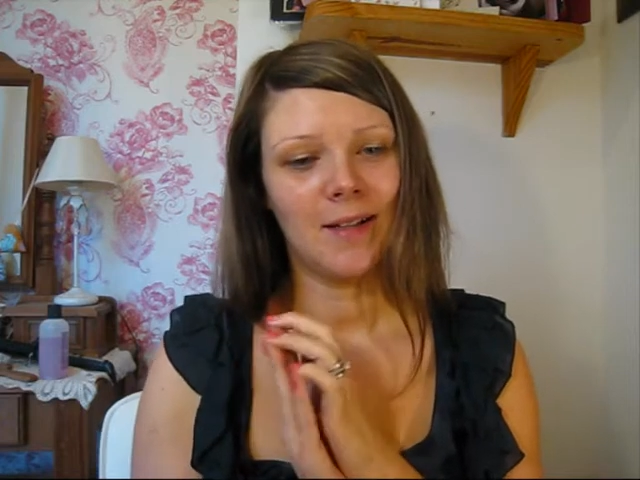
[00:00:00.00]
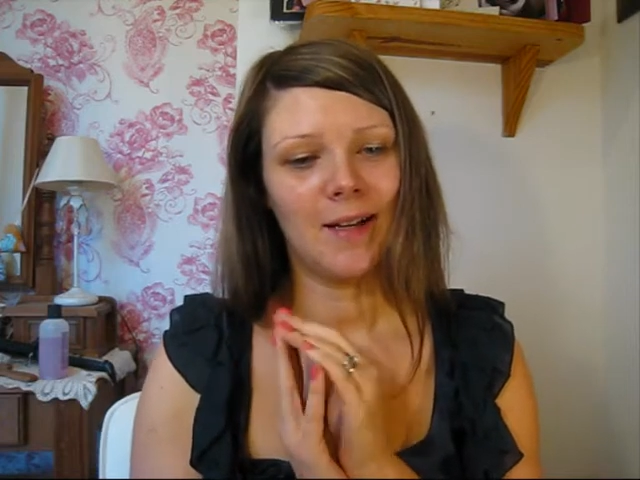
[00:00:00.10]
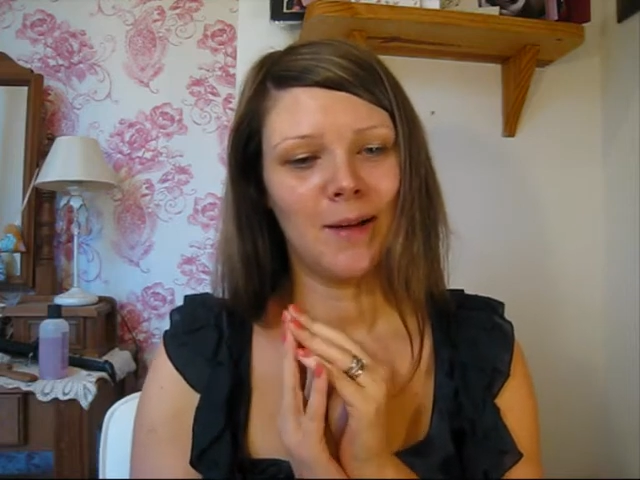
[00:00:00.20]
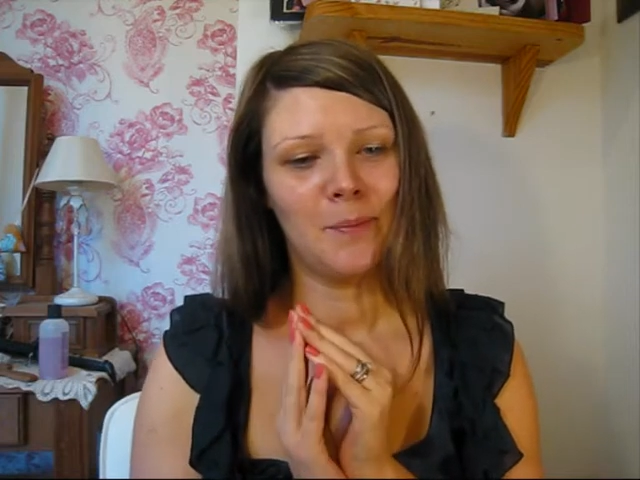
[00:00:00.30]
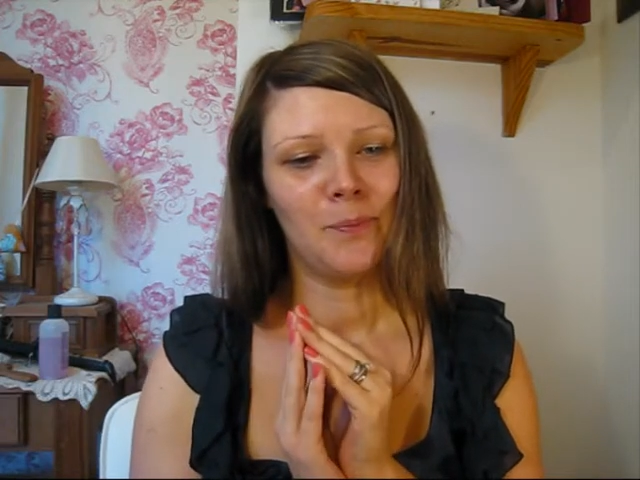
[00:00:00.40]

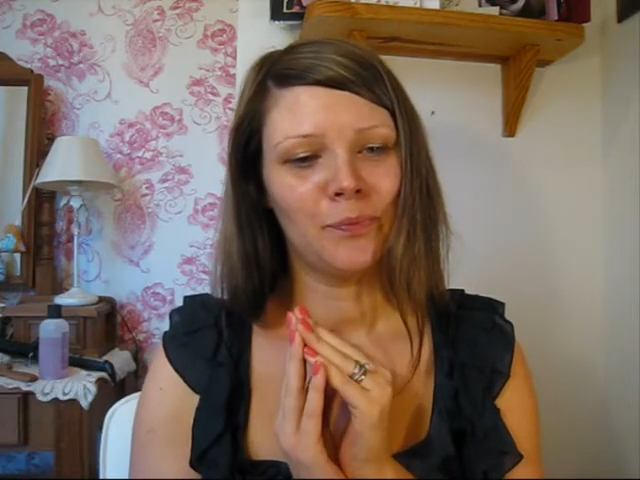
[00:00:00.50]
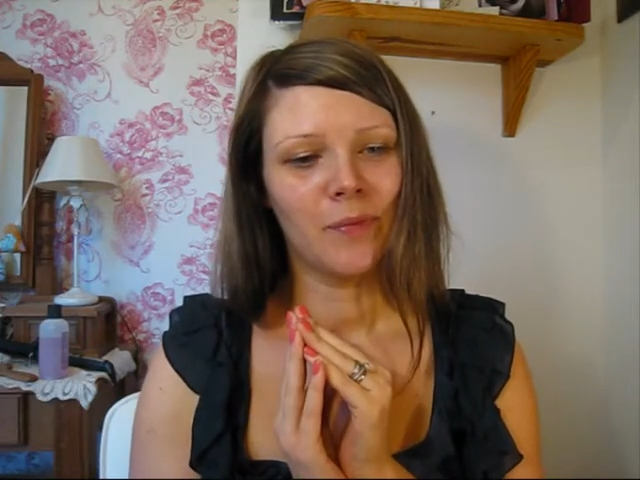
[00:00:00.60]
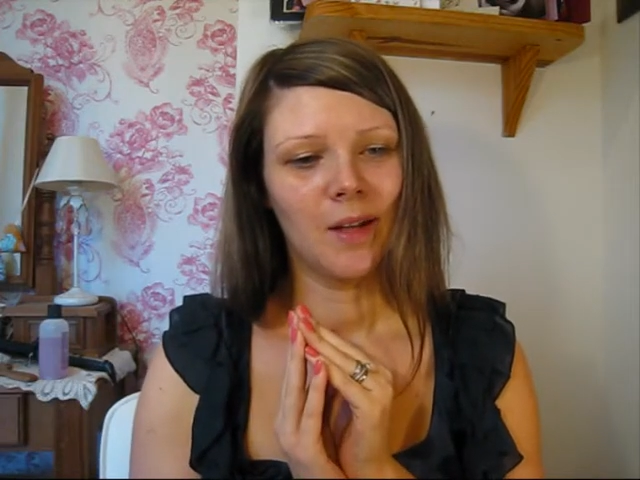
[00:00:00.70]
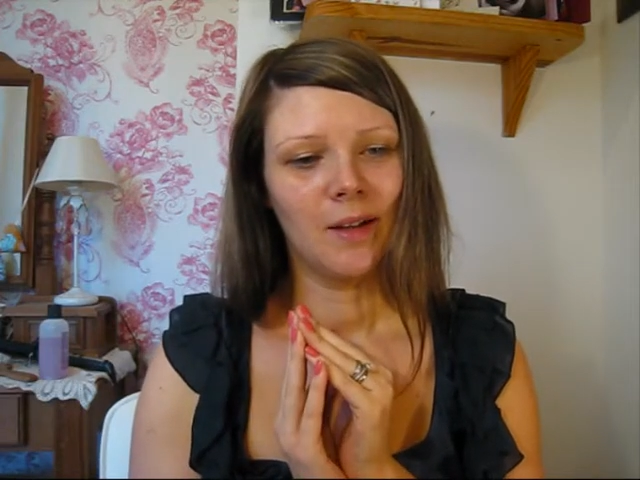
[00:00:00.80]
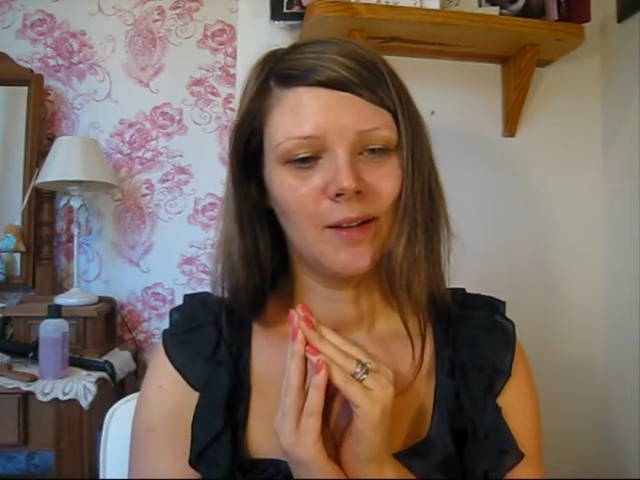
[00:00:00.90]

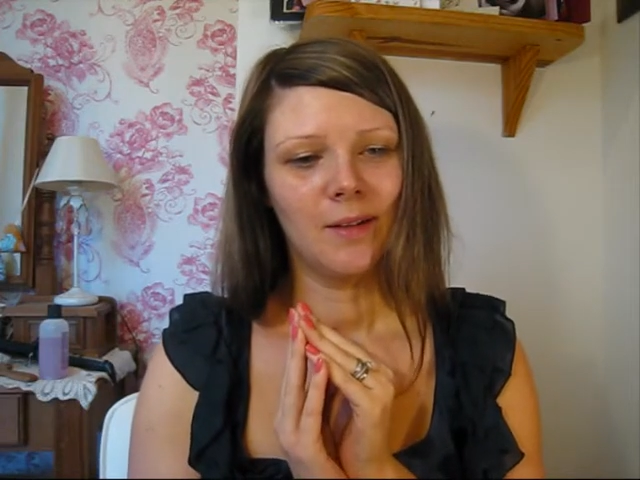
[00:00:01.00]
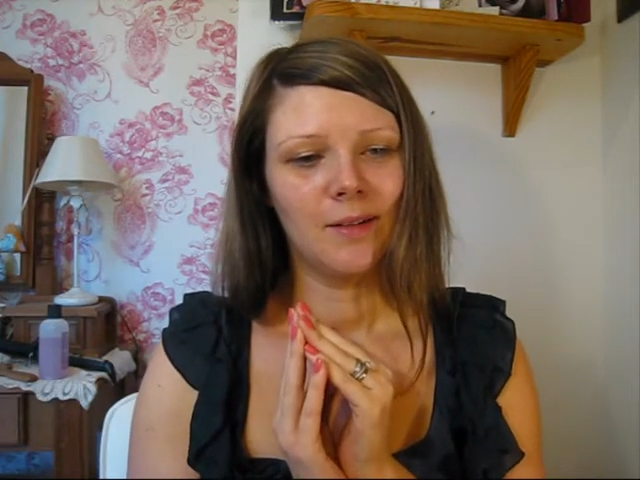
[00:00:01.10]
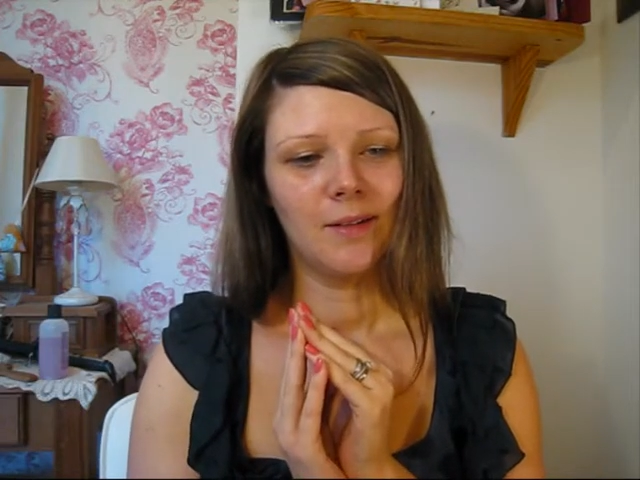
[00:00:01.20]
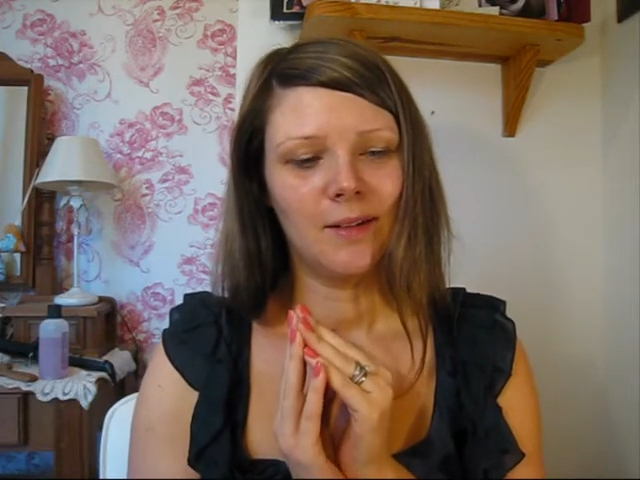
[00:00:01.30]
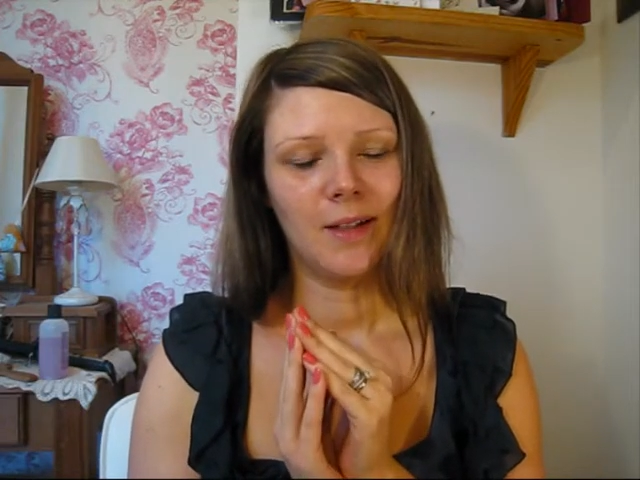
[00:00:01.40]

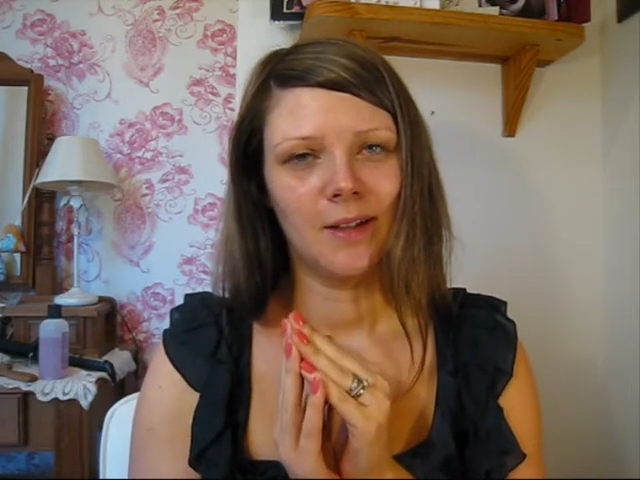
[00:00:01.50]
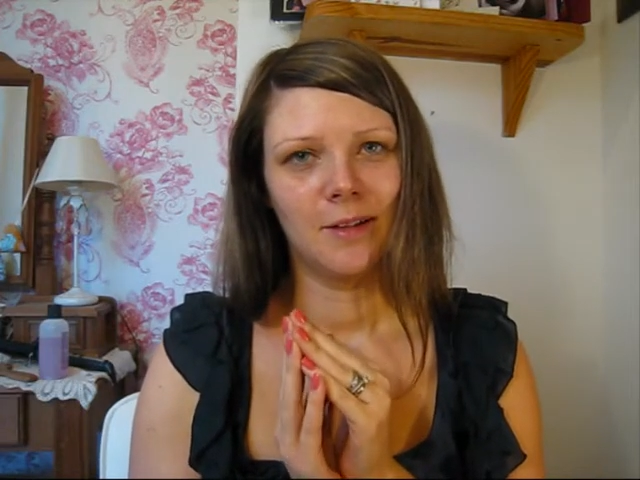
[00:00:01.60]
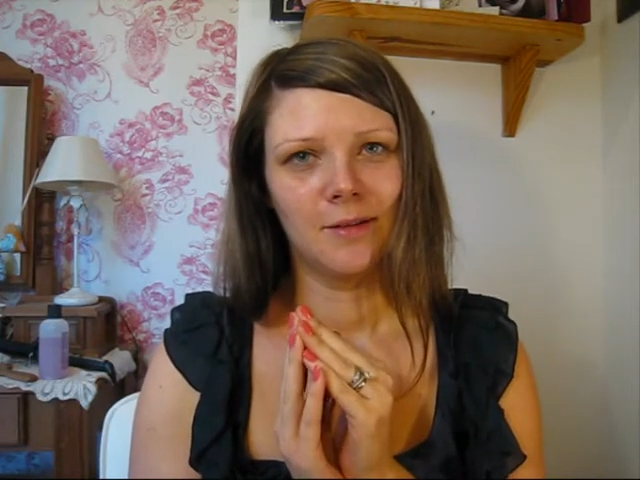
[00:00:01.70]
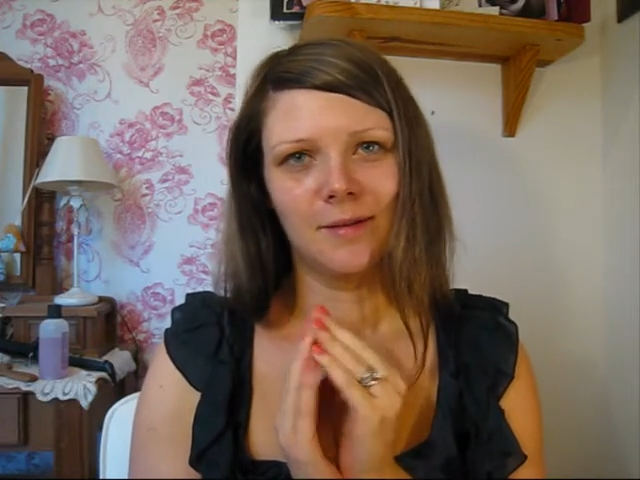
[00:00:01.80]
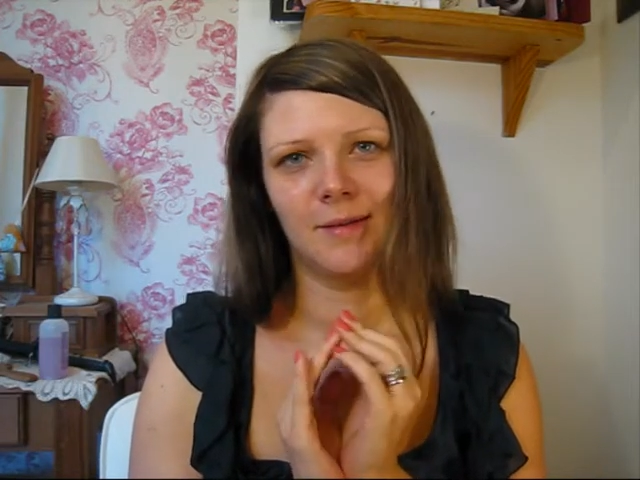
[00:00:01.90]
you know,